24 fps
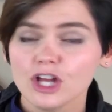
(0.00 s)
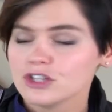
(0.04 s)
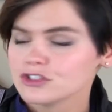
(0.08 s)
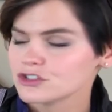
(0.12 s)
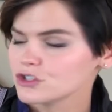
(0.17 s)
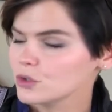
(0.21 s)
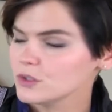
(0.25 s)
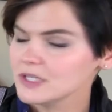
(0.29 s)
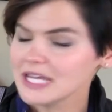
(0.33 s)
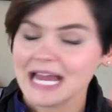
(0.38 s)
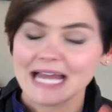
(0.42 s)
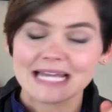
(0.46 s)
So
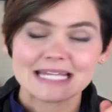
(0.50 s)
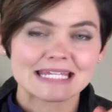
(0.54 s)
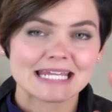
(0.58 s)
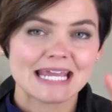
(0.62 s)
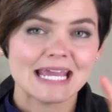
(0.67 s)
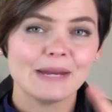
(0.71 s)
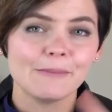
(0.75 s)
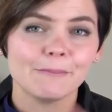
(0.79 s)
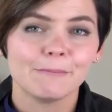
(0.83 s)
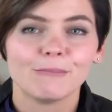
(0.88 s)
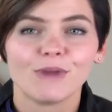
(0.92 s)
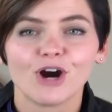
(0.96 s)
yes,
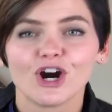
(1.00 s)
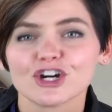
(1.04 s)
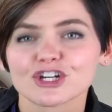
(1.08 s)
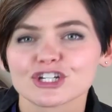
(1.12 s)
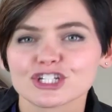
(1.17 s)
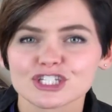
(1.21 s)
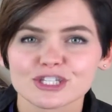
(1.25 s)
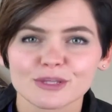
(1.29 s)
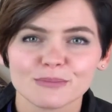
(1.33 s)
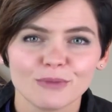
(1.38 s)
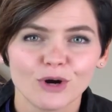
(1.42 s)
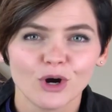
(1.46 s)
it
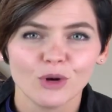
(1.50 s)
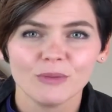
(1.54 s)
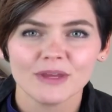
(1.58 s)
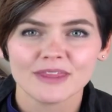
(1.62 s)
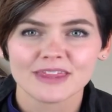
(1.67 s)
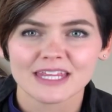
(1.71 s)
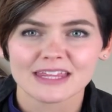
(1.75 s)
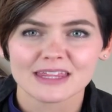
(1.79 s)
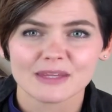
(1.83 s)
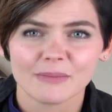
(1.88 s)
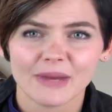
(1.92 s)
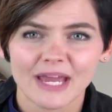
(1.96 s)
marks the moment
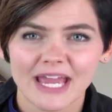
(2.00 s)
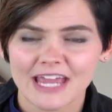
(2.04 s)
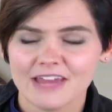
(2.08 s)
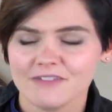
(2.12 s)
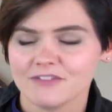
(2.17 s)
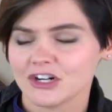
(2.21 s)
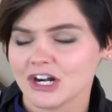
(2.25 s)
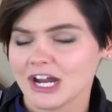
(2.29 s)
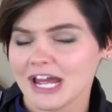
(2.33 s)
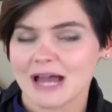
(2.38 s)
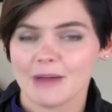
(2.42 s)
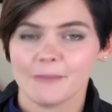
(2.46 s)
that the
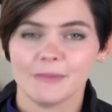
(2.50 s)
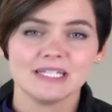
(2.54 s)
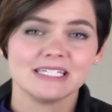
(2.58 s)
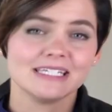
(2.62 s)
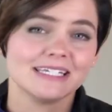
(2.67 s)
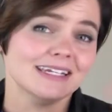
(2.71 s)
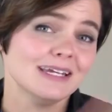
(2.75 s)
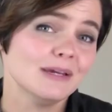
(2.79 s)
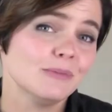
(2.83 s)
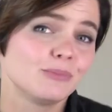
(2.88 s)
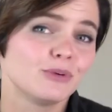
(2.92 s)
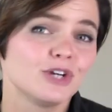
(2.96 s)
behavior happens
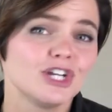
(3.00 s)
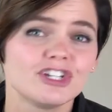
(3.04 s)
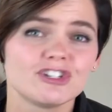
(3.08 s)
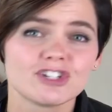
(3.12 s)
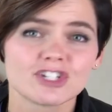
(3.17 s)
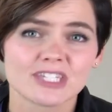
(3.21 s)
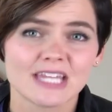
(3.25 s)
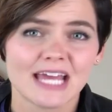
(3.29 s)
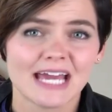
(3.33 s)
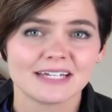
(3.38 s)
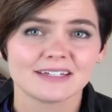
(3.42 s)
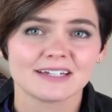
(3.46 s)
and it
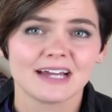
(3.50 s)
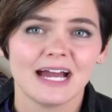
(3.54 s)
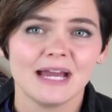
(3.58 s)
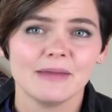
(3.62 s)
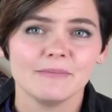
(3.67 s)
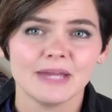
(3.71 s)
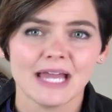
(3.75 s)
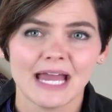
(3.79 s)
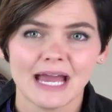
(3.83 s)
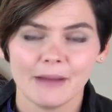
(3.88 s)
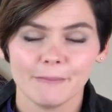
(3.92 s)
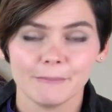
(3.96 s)
bridges that time
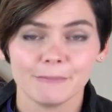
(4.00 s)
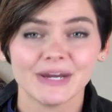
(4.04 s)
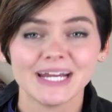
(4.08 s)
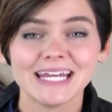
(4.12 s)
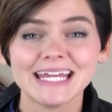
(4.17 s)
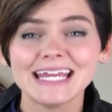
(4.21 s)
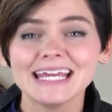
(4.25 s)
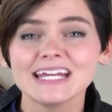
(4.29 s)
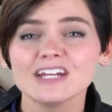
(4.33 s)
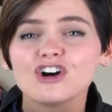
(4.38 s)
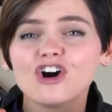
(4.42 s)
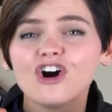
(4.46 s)
gap, but
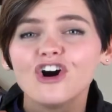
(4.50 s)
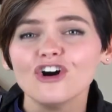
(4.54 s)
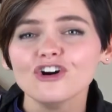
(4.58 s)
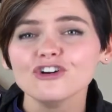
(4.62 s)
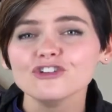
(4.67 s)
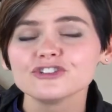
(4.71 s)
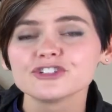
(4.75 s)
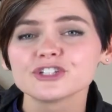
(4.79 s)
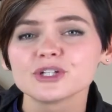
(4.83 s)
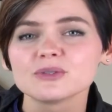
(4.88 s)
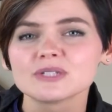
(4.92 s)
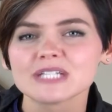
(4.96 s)
it
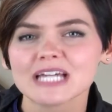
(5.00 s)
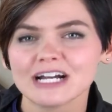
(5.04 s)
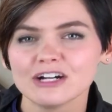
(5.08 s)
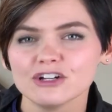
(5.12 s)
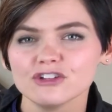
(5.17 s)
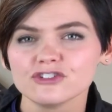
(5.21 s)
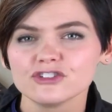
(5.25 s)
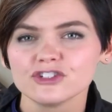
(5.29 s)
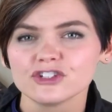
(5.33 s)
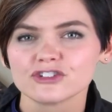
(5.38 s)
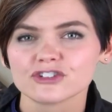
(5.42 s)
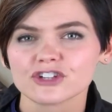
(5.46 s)
also
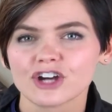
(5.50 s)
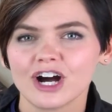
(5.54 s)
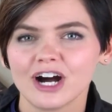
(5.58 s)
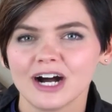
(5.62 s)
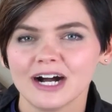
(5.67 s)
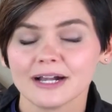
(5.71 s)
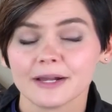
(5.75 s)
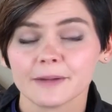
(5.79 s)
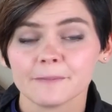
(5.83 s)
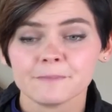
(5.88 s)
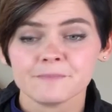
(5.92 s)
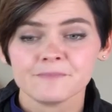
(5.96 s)
tells your
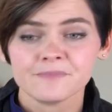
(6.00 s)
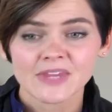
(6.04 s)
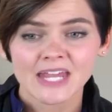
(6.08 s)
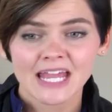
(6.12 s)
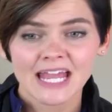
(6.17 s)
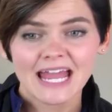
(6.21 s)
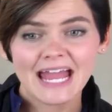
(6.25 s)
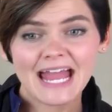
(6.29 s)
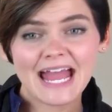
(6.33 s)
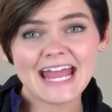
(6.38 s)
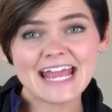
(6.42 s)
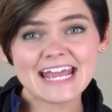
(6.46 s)
dog,
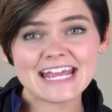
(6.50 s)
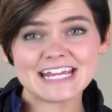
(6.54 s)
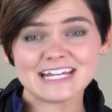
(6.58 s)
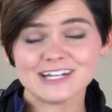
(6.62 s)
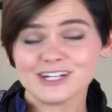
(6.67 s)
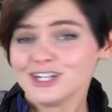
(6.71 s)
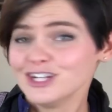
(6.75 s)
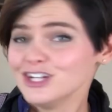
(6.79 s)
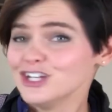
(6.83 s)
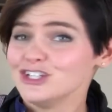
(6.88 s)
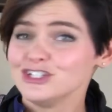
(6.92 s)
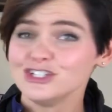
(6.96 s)
hey,
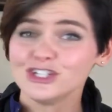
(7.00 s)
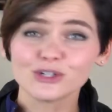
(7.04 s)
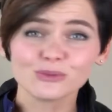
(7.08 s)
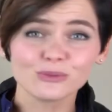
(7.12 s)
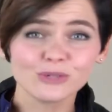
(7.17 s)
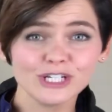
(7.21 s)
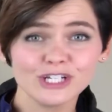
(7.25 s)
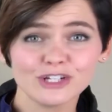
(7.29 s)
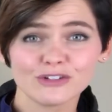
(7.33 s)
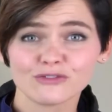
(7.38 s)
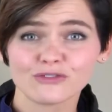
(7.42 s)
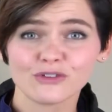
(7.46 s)
your
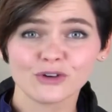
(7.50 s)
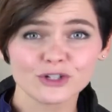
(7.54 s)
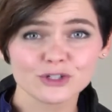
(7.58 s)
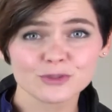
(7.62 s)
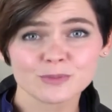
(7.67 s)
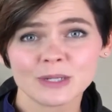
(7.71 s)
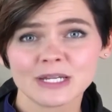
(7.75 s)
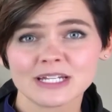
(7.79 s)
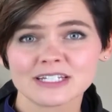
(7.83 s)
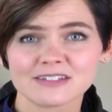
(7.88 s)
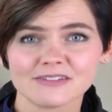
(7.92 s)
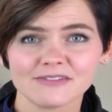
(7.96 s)

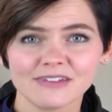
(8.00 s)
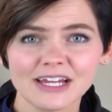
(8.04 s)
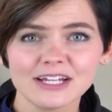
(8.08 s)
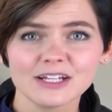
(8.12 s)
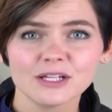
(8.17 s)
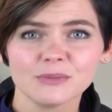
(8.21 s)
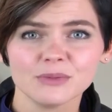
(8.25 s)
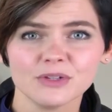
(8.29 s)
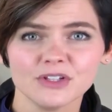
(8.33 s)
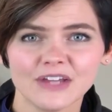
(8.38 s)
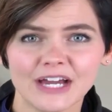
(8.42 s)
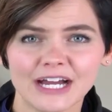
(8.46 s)
reinforcement is
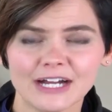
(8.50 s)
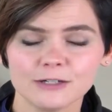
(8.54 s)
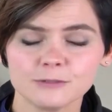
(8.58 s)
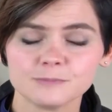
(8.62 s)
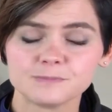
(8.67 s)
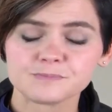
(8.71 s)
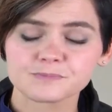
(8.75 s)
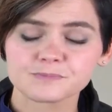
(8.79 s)
available now.